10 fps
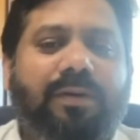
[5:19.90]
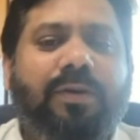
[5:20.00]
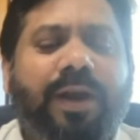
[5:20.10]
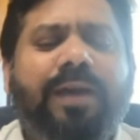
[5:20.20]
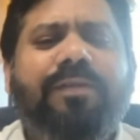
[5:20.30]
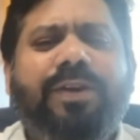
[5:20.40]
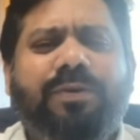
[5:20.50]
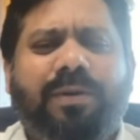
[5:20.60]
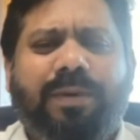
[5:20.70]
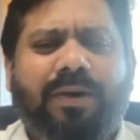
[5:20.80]
Today
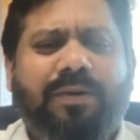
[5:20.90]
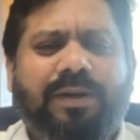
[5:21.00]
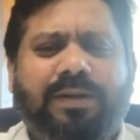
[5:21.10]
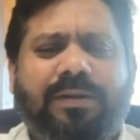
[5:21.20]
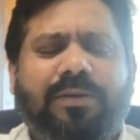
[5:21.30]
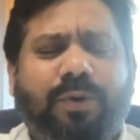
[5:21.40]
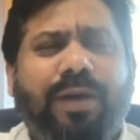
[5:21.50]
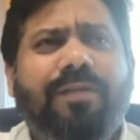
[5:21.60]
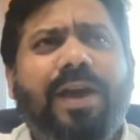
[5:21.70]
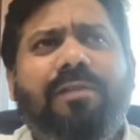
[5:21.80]

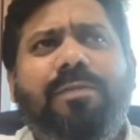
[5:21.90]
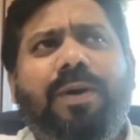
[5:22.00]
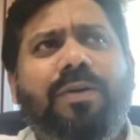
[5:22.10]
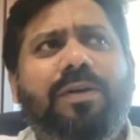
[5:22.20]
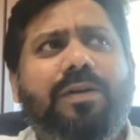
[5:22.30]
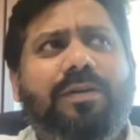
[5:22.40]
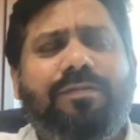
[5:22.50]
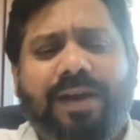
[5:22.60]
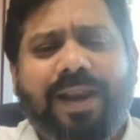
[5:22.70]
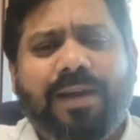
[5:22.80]
we have about
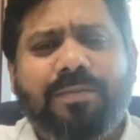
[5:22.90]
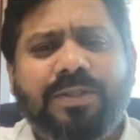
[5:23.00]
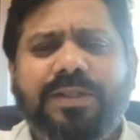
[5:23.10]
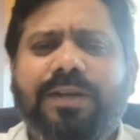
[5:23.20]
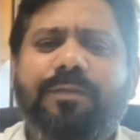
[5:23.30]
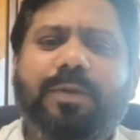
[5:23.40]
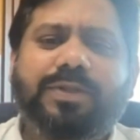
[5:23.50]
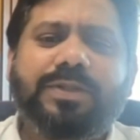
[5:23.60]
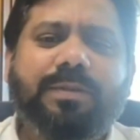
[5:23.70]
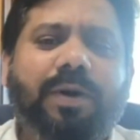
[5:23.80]
5 lakh merchants, and we
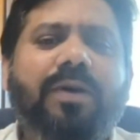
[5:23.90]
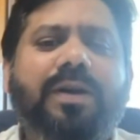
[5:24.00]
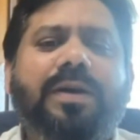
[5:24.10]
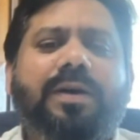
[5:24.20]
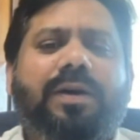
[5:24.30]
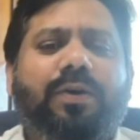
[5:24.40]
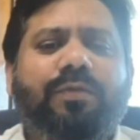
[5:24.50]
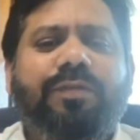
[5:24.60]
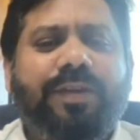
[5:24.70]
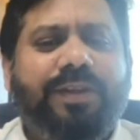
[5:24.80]
process about
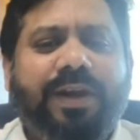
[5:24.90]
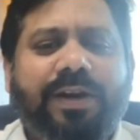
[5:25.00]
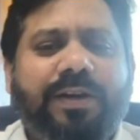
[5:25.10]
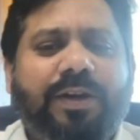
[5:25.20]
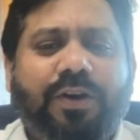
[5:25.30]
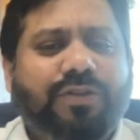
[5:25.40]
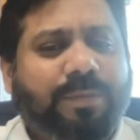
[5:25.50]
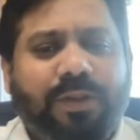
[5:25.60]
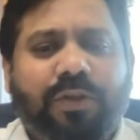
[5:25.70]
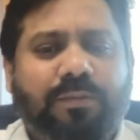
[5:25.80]
250-300 crores
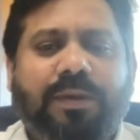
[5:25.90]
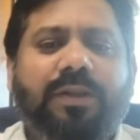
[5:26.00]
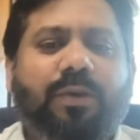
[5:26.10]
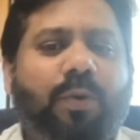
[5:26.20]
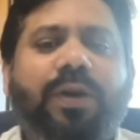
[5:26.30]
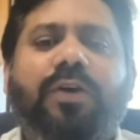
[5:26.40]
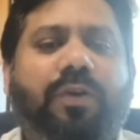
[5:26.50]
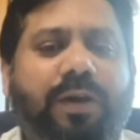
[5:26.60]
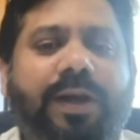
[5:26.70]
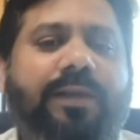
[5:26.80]
month on month only
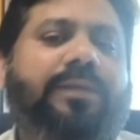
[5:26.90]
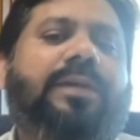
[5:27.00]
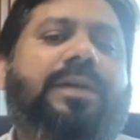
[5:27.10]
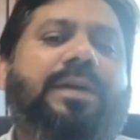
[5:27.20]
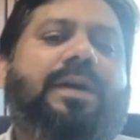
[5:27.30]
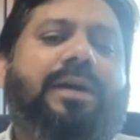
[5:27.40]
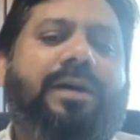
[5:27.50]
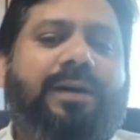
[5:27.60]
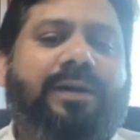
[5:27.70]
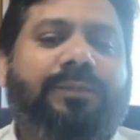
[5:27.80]
on online.
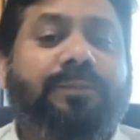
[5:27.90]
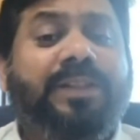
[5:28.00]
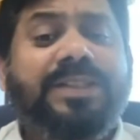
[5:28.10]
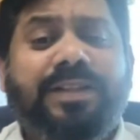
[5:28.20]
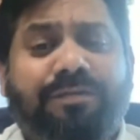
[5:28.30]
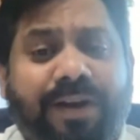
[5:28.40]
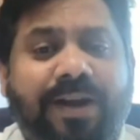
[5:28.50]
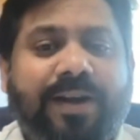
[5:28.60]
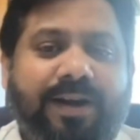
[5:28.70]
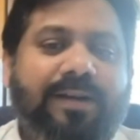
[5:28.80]
This is a
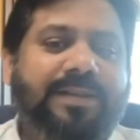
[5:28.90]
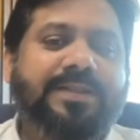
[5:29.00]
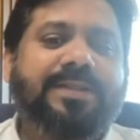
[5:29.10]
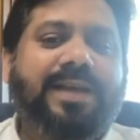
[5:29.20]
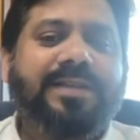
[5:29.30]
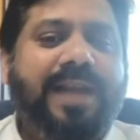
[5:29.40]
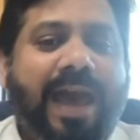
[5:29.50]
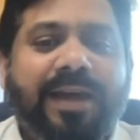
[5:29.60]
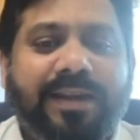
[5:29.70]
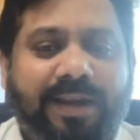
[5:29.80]
front end. This is as an
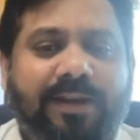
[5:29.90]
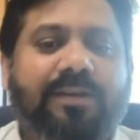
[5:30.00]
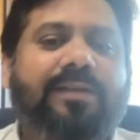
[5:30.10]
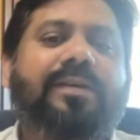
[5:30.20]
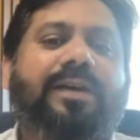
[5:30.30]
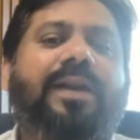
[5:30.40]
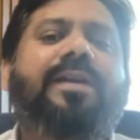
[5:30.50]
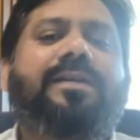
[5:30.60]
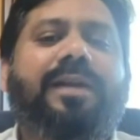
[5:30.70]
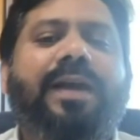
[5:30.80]
aggregator.
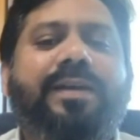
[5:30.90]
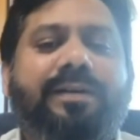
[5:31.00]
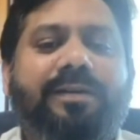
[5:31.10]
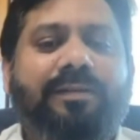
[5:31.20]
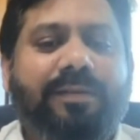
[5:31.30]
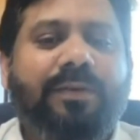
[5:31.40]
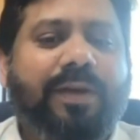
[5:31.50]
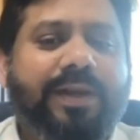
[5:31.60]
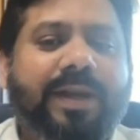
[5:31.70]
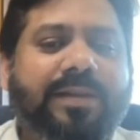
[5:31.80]
Correct, like any
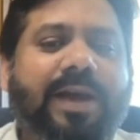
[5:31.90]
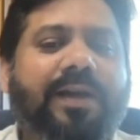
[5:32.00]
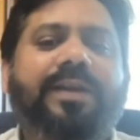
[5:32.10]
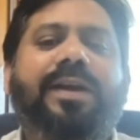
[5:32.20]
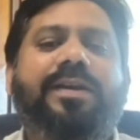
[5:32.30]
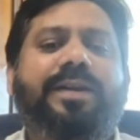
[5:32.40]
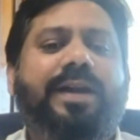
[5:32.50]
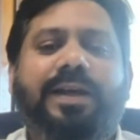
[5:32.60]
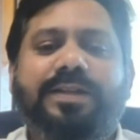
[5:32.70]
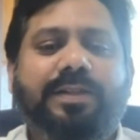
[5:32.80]
other aggregator
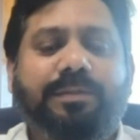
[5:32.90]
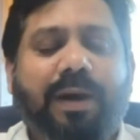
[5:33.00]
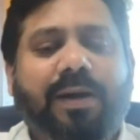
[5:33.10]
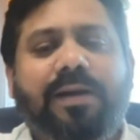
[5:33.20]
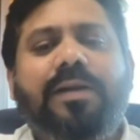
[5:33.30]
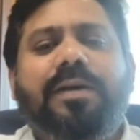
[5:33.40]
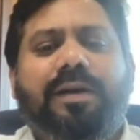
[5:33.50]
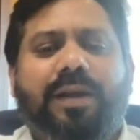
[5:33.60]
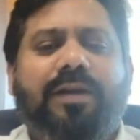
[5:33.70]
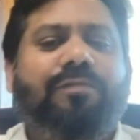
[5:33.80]
that does in the market,
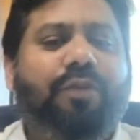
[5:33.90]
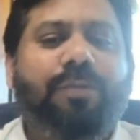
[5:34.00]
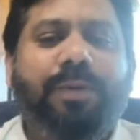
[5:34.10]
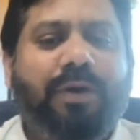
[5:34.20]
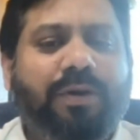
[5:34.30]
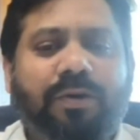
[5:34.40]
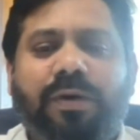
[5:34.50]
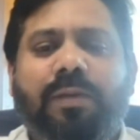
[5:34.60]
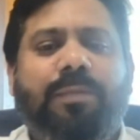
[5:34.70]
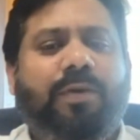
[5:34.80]
like a PhonePe or a
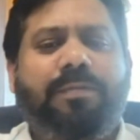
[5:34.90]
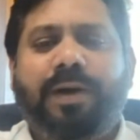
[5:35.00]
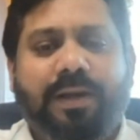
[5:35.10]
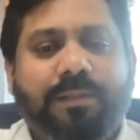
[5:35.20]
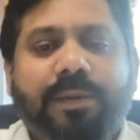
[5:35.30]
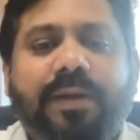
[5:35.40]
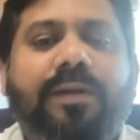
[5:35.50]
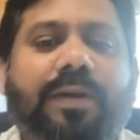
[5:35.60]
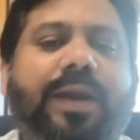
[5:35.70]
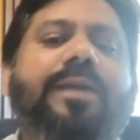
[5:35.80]
GooglePe or a BharatPe,
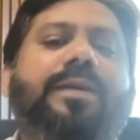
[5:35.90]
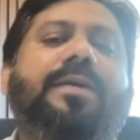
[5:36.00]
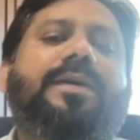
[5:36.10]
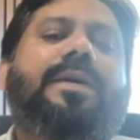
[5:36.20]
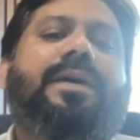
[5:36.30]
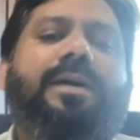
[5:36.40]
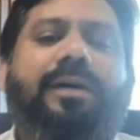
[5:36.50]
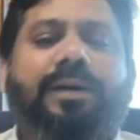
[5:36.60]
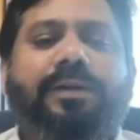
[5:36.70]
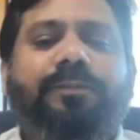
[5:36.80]

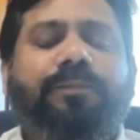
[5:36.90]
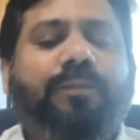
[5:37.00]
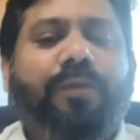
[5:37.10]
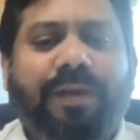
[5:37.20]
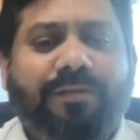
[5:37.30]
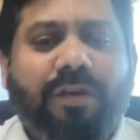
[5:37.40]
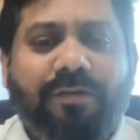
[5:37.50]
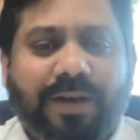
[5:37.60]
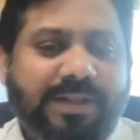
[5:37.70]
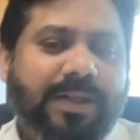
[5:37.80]
right? We have
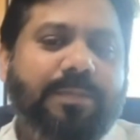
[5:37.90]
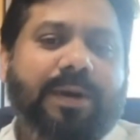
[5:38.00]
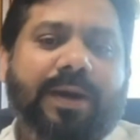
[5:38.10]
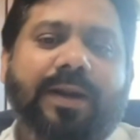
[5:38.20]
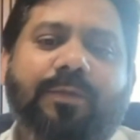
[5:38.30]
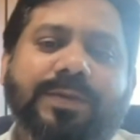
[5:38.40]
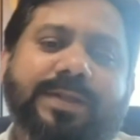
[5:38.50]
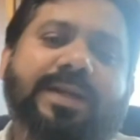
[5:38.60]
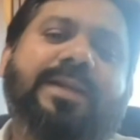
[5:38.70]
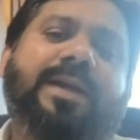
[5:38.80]
gone one step ahead and we
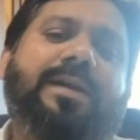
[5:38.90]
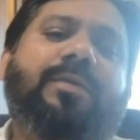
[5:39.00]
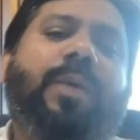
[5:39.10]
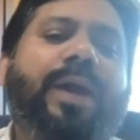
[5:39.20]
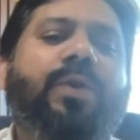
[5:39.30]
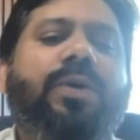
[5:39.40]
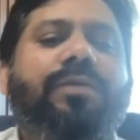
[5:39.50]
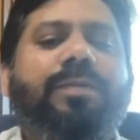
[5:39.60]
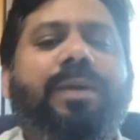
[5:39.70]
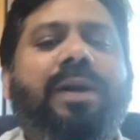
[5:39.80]
said that why
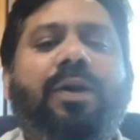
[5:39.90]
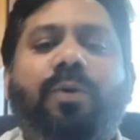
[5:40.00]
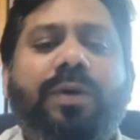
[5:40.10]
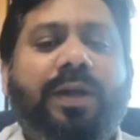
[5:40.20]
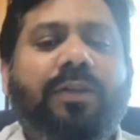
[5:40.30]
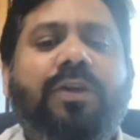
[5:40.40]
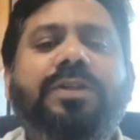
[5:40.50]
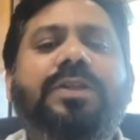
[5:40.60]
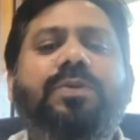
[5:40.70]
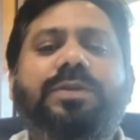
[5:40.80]
don't we build our own
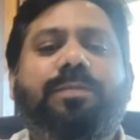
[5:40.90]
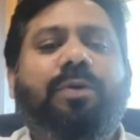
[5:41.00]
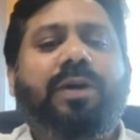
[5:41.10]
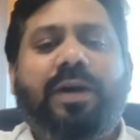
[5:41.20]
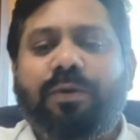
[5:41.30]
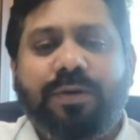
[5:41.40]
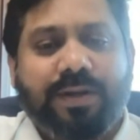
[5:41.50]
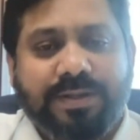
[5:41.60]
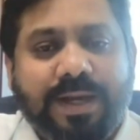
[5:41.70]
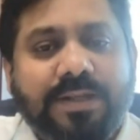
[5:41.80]
technology to support our own
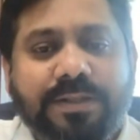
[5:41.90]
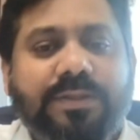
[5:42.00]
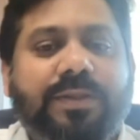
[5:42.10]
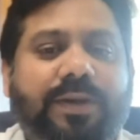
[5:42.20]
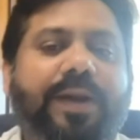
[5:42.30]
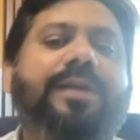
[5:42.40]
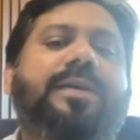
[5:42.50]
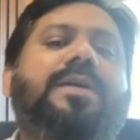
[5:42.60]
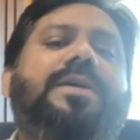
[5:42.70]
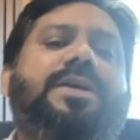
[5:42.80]
transactions, right?
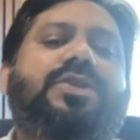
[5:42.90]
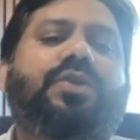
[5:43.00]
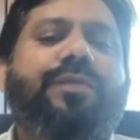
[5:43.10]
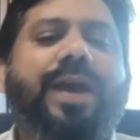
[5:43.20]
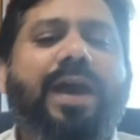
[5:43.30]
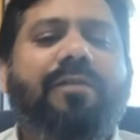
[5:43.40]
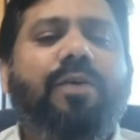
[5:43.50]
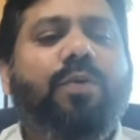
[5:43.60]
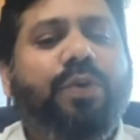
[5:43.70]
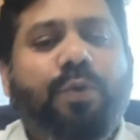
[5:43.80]
So we have
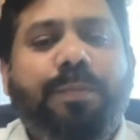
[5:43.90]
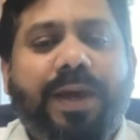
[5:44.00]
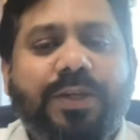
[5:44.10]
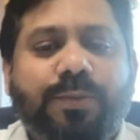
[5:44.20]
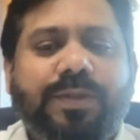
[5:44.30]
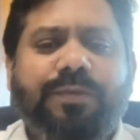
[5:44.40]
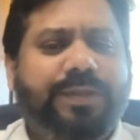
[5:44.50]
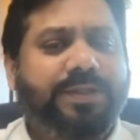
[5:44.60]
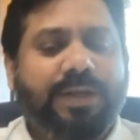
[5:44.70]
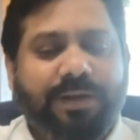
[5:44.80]
our own UPI switch,
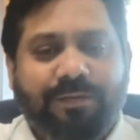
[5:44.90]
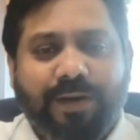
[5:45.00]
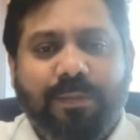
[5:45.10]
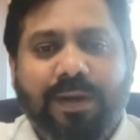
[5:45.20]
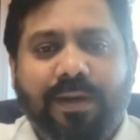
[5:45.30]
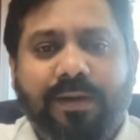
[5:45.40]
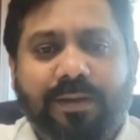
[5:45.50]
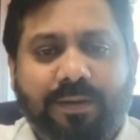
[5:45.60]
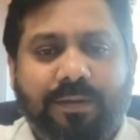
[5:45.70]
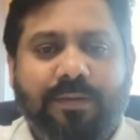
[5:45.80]
which is certified by
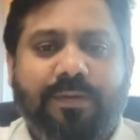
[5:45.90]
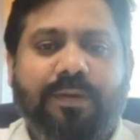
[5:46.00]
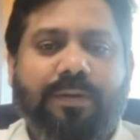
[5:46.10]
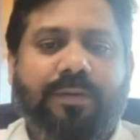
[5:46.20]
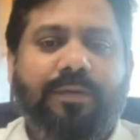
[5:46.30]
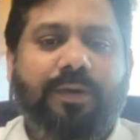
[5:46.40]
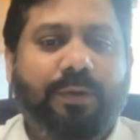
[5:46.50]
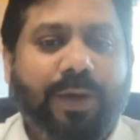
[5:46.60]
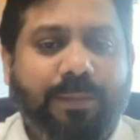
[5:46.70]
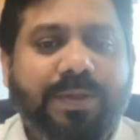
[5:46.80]

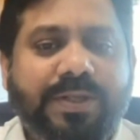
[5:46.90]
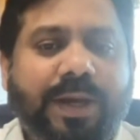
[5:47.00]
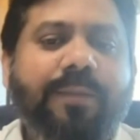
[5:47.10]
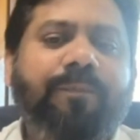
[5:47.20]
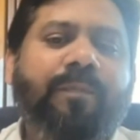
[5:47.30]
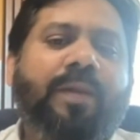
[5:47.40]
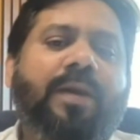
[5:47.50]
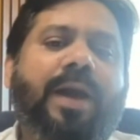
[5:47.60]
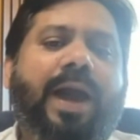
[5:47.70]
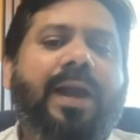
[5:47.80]
NPCI. Yes.
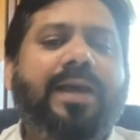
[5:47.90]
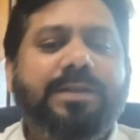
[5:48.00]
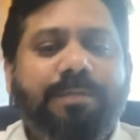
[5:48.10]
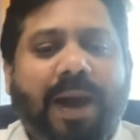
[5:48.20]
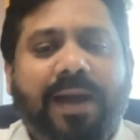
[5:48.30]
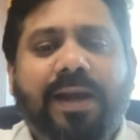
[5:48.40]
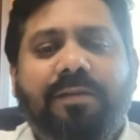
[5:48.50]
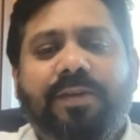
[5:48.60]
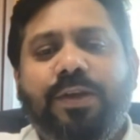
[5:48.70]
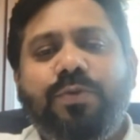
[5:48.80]
And the back
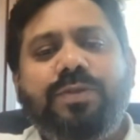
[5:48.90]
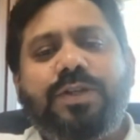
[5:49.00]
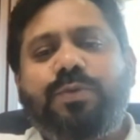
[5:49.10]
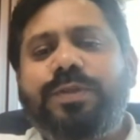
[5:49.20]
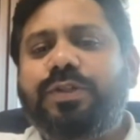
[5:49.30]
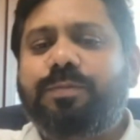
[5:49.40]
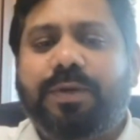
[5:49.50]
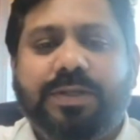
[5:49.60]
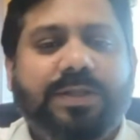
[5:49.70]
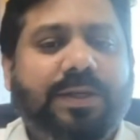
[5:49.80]
end, we use our switch to
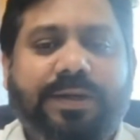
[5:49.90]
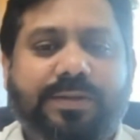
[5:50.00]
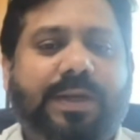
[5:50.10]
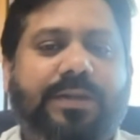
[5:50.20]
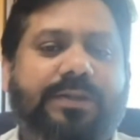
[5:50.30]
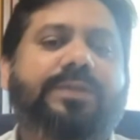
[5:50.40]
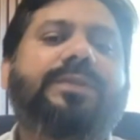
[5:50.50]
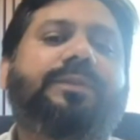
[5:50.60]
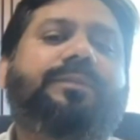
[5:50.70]
process our transactions.